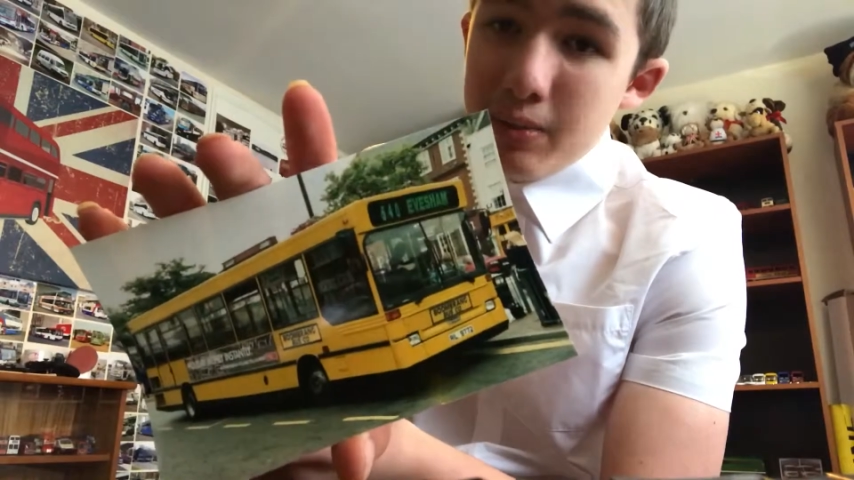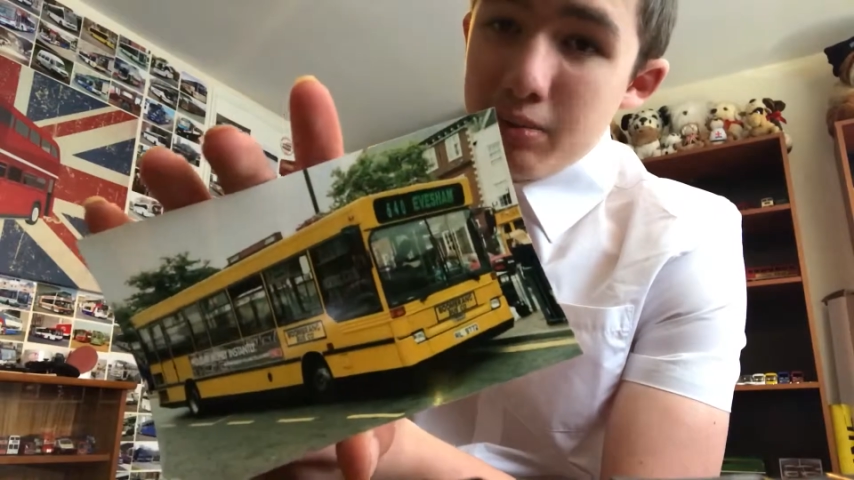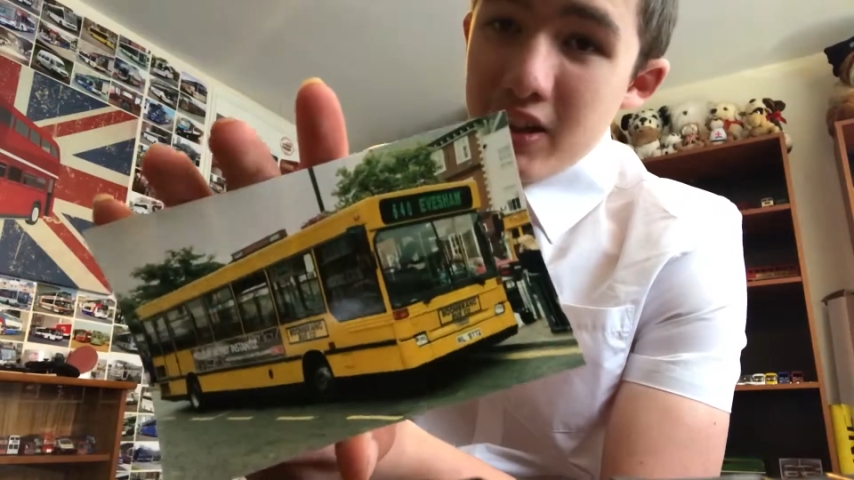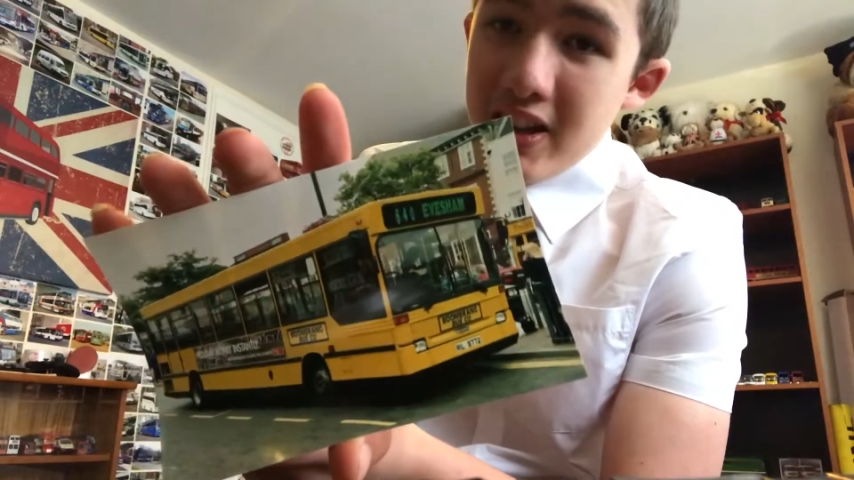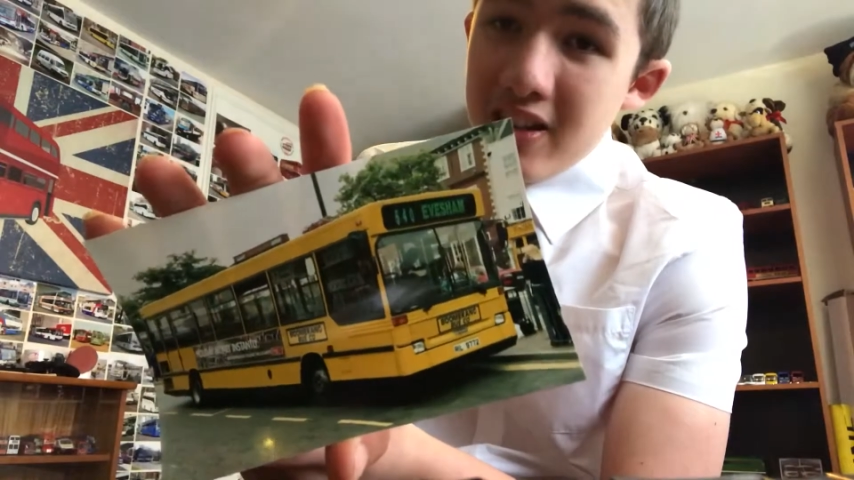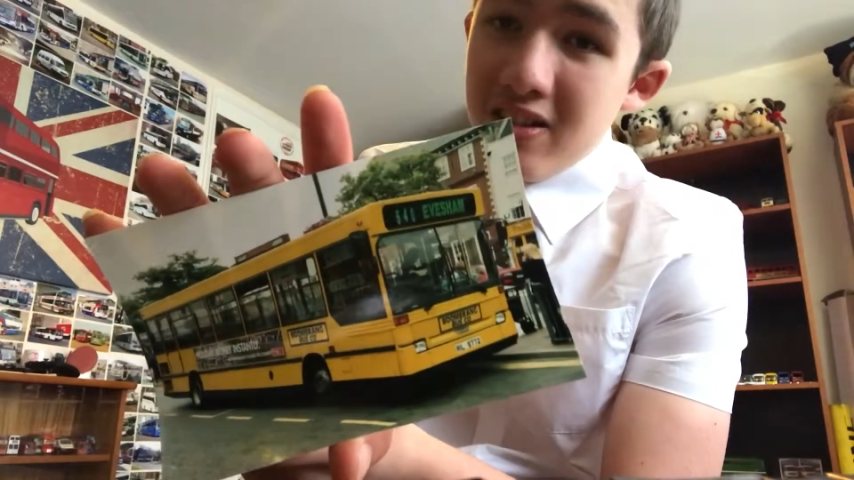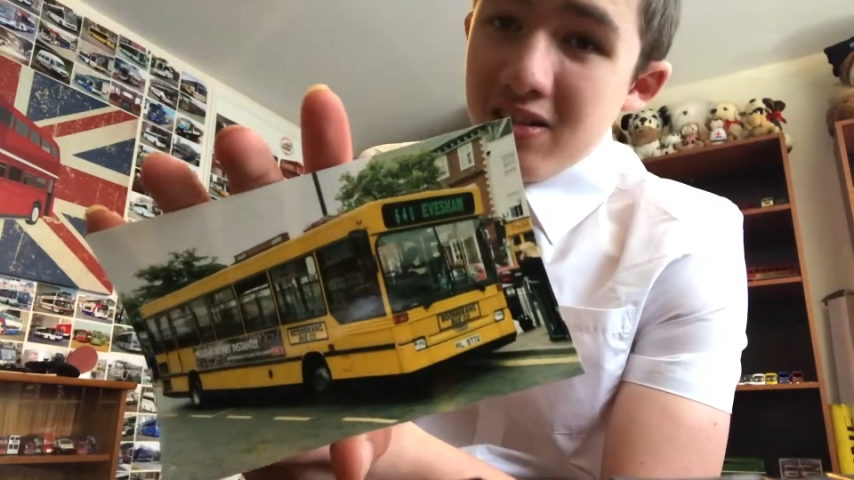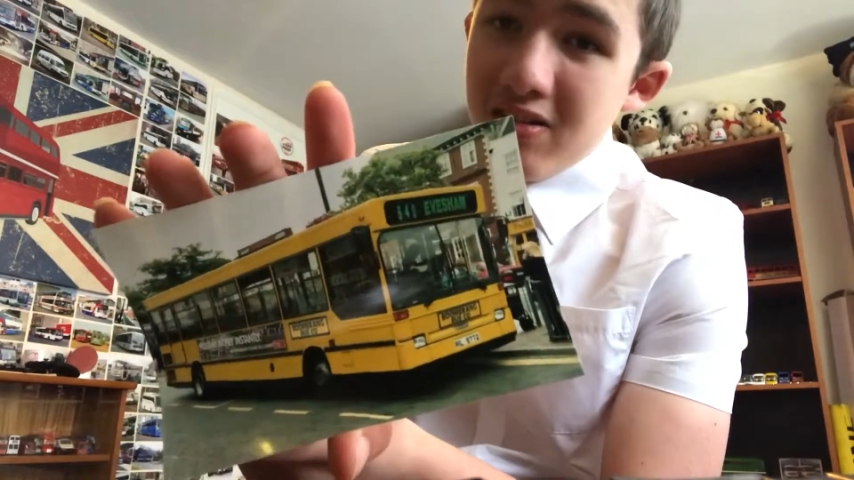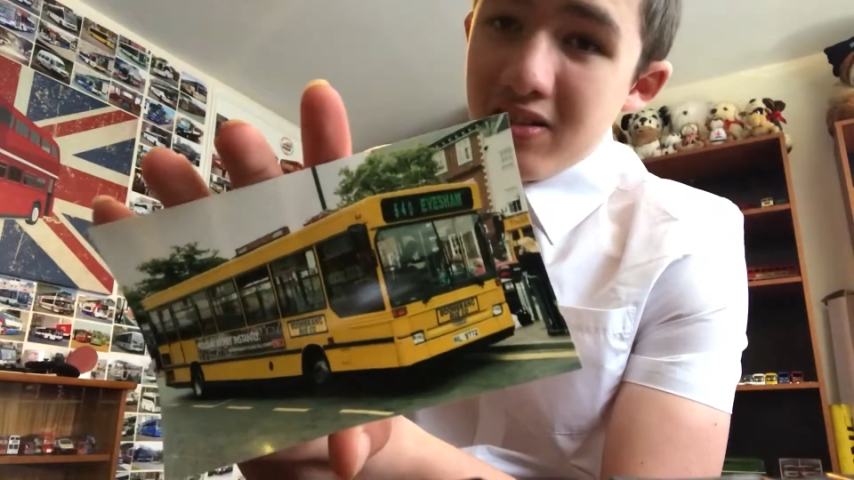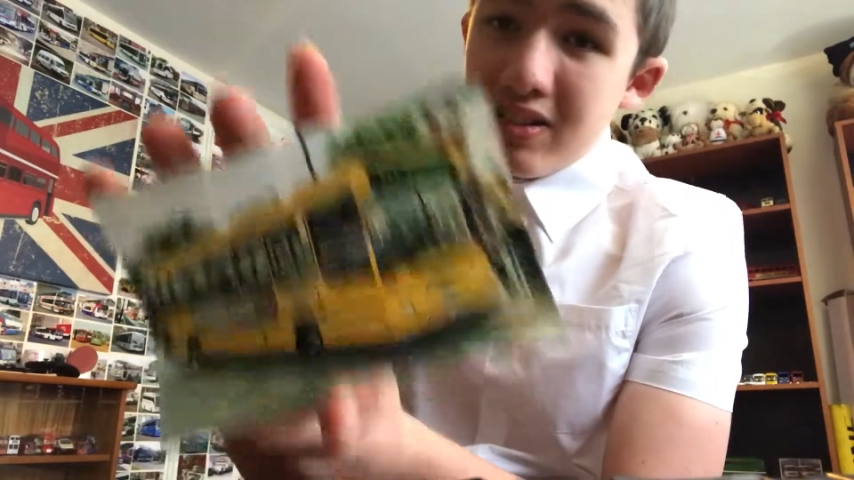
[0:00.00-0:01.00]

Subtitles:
pretty cool.